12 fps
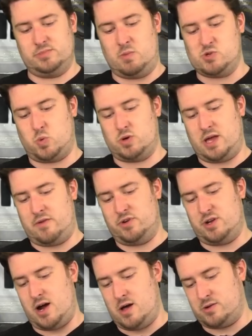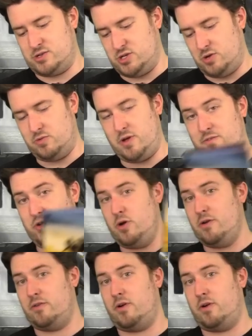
It was worth every dollar. So if you